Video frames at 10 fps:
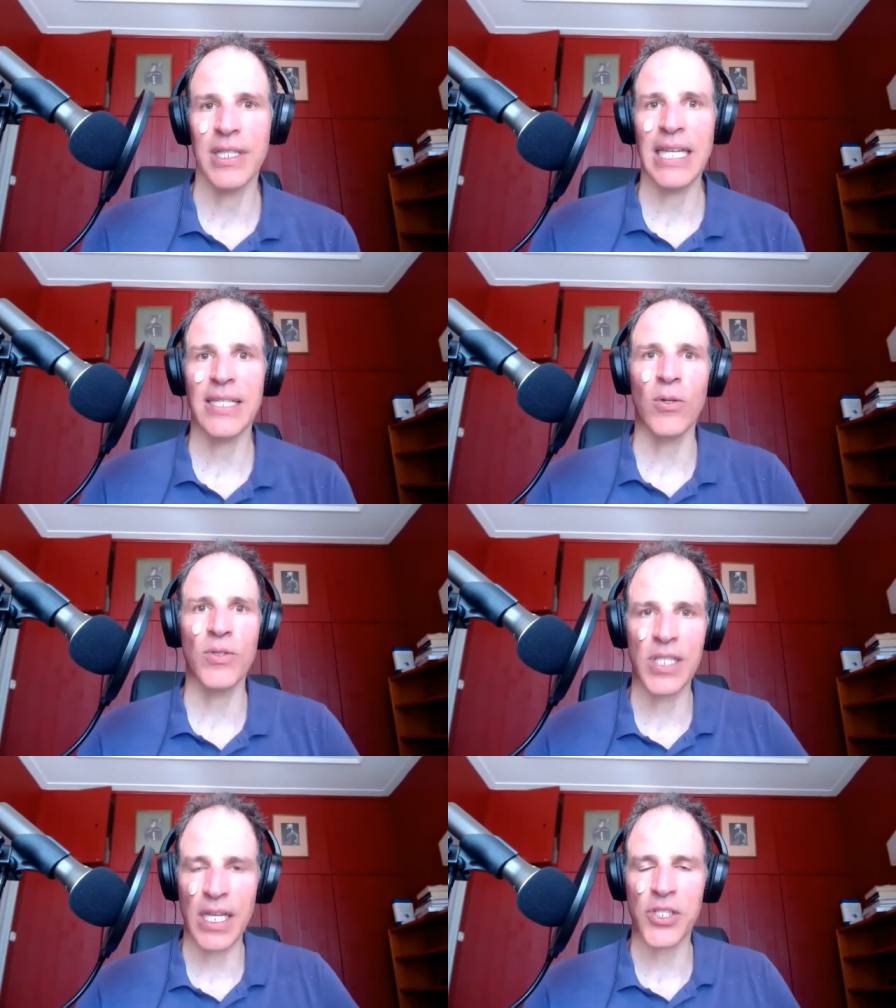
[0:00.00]
They
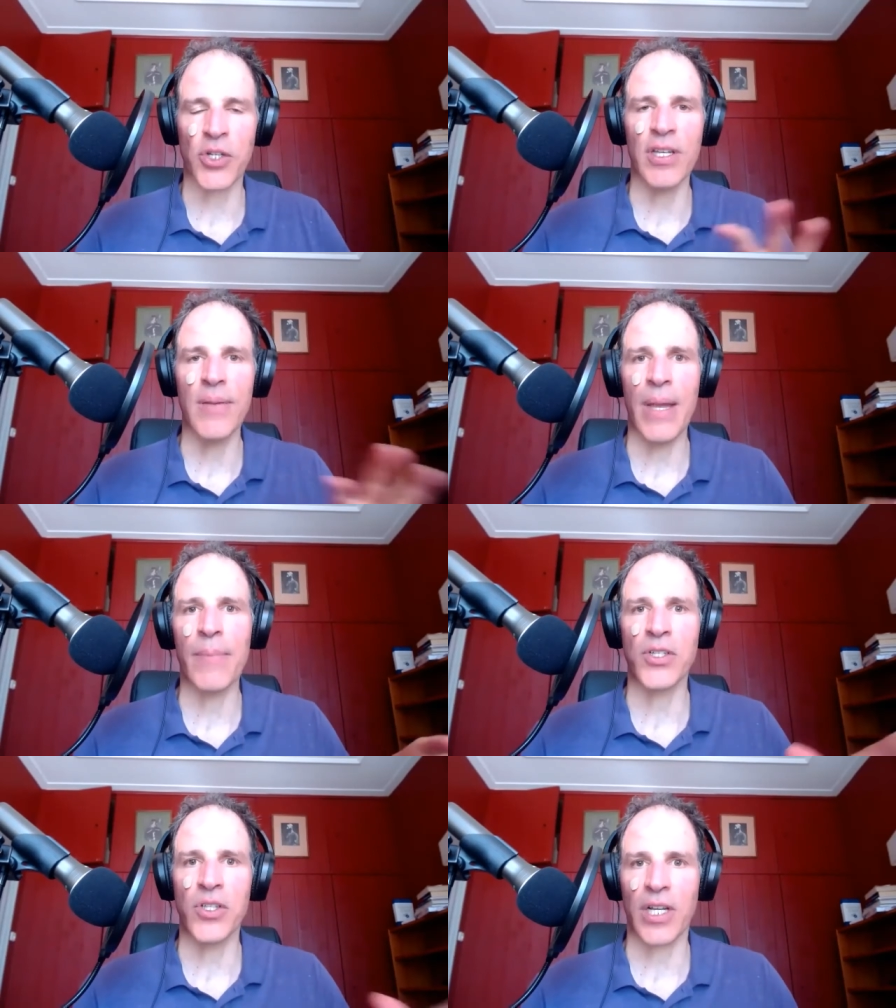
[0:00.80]
told certain
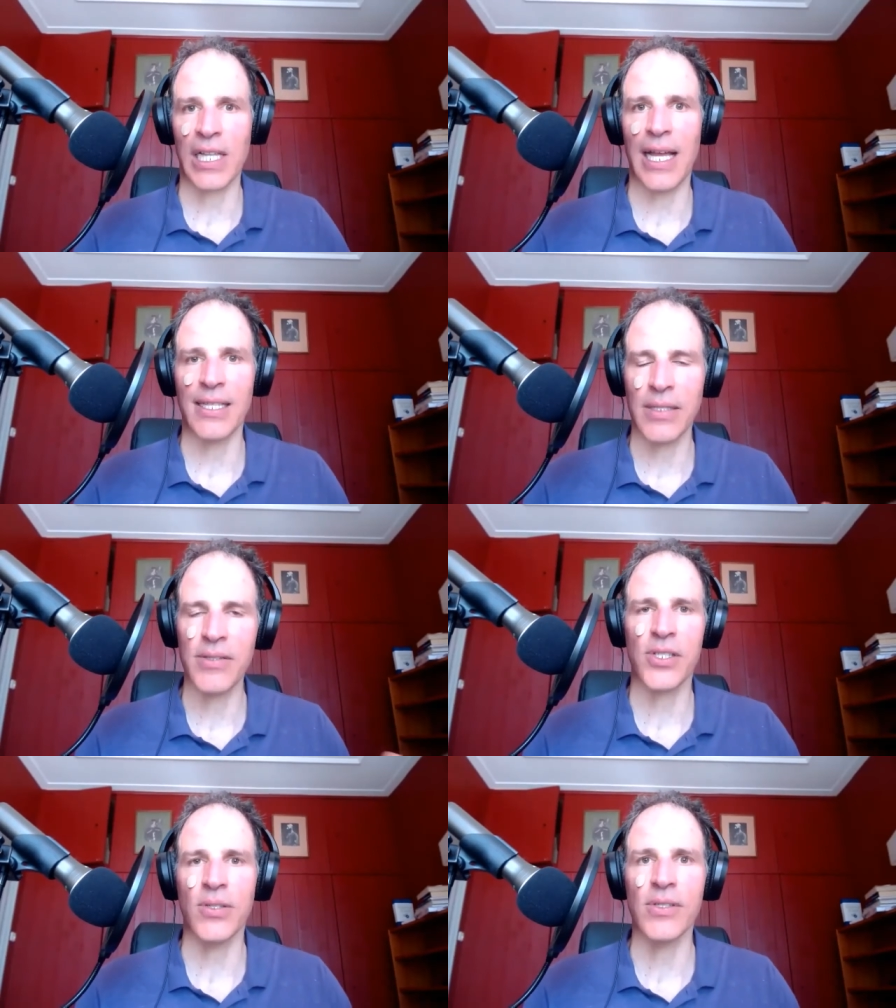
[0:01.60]
members of their class,
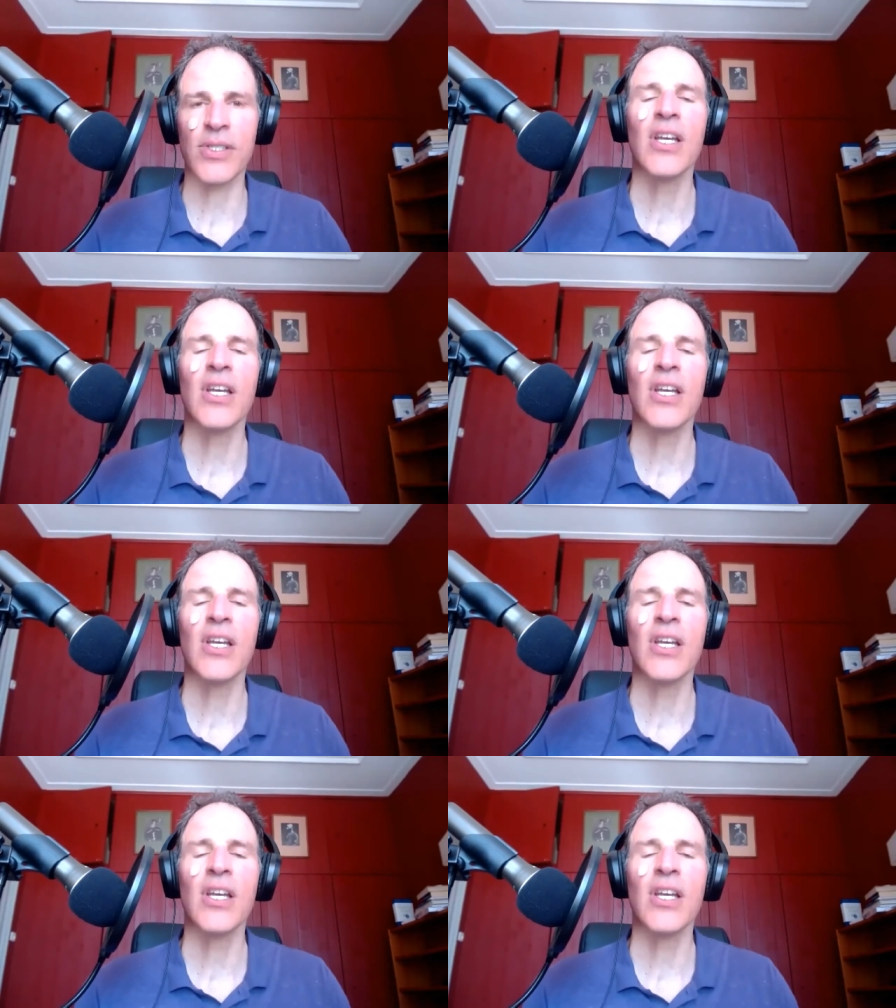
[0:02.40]
certain students,